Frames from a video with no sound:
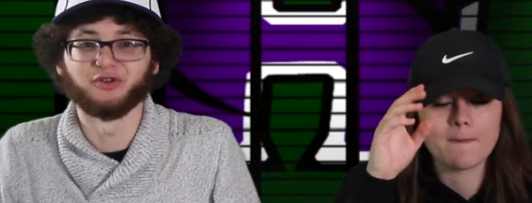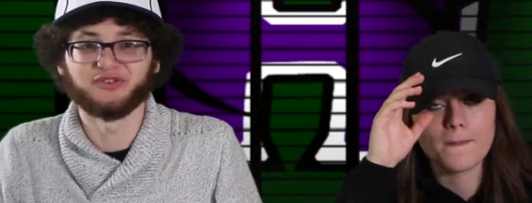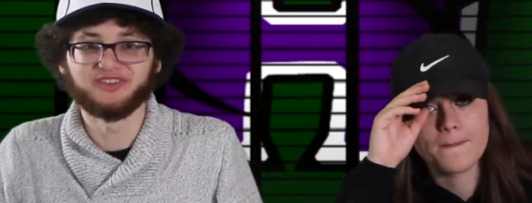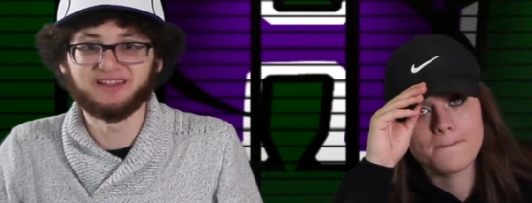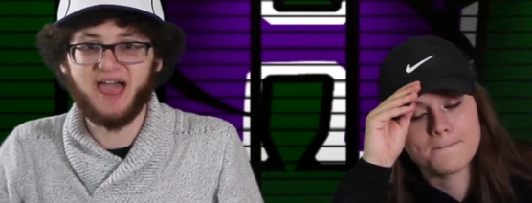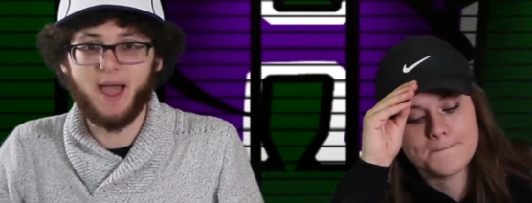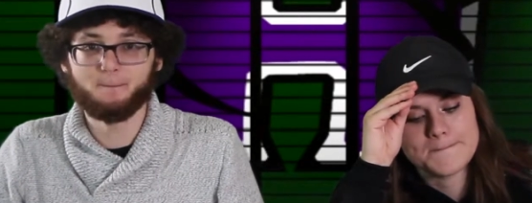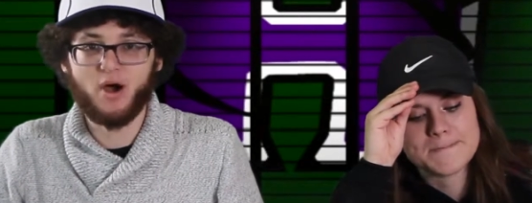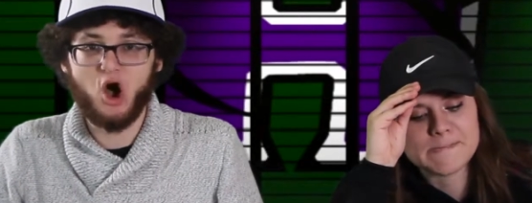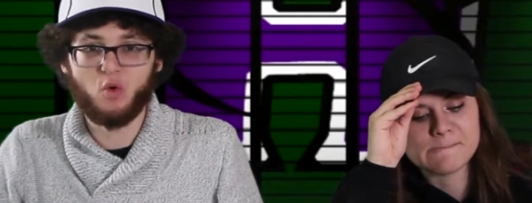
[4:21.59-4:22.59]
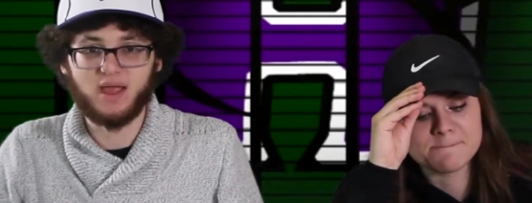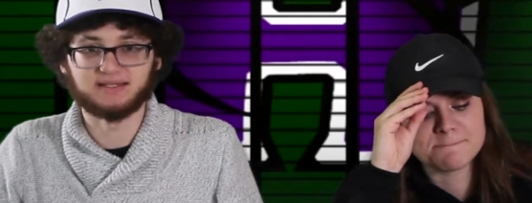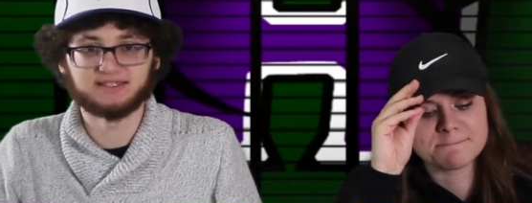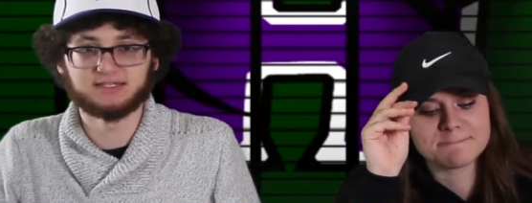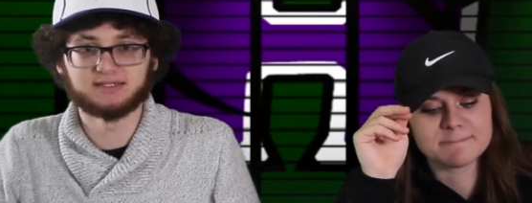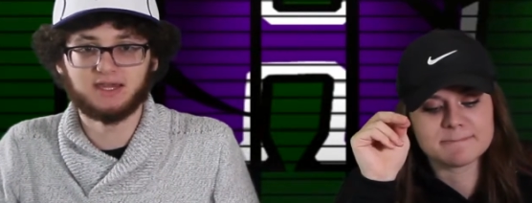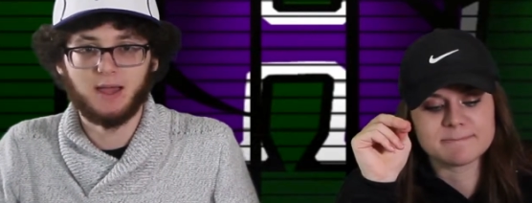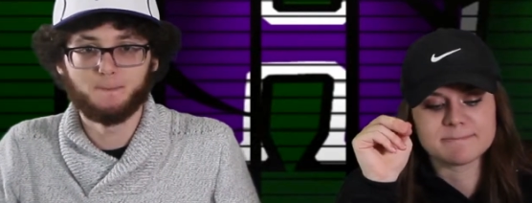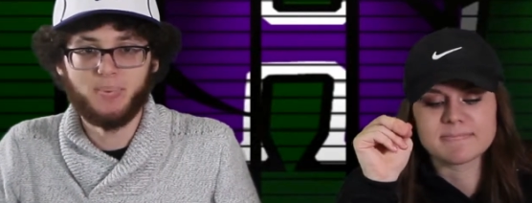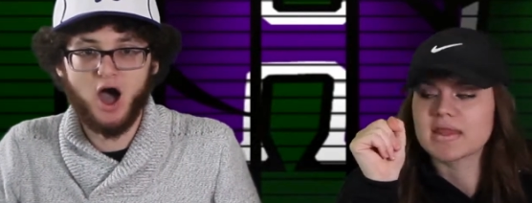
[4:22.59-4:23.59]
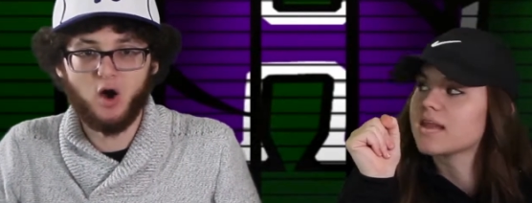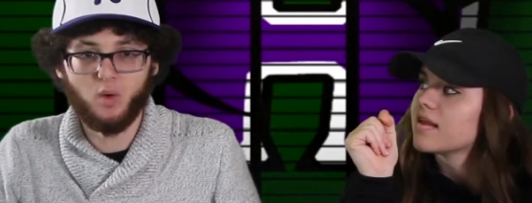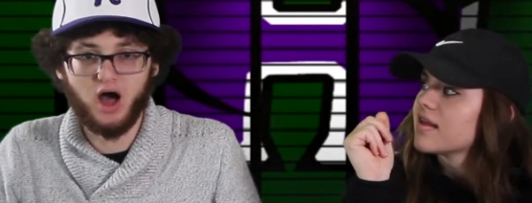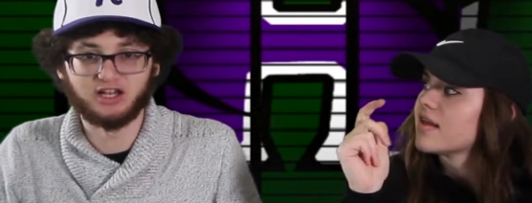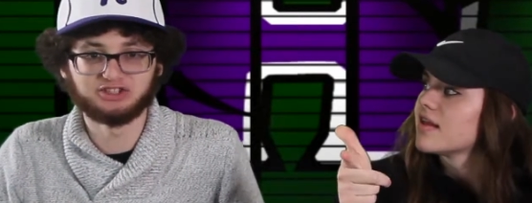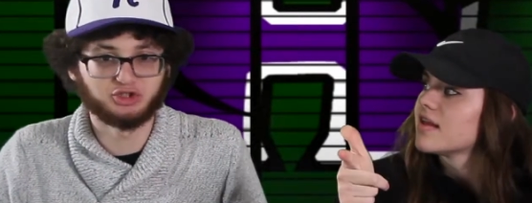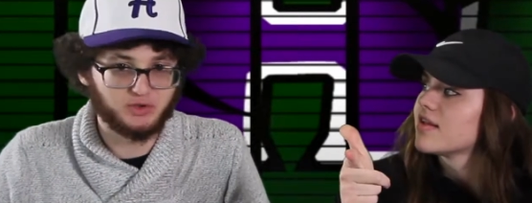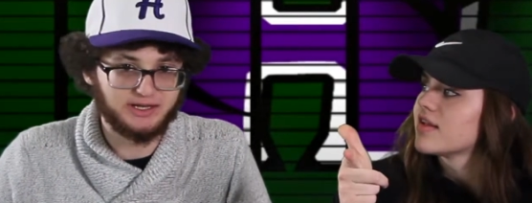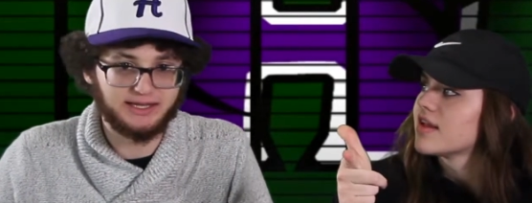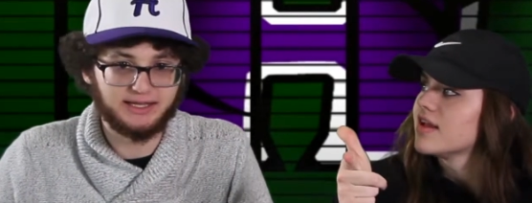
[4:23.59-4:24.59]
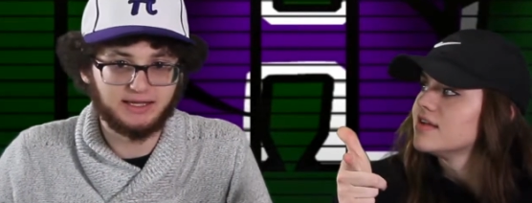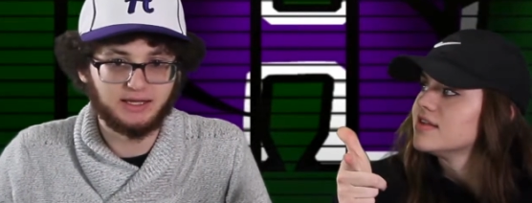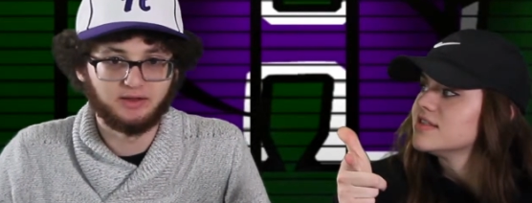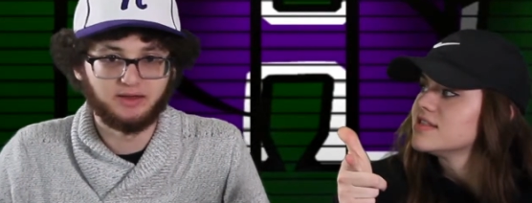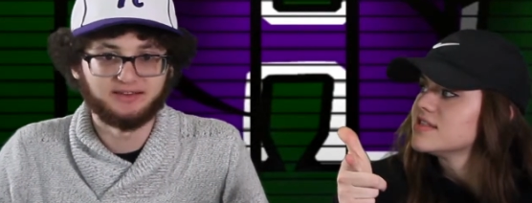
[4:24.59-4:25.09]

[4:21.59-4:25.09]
Speaker 1: for slam poets. Poetry,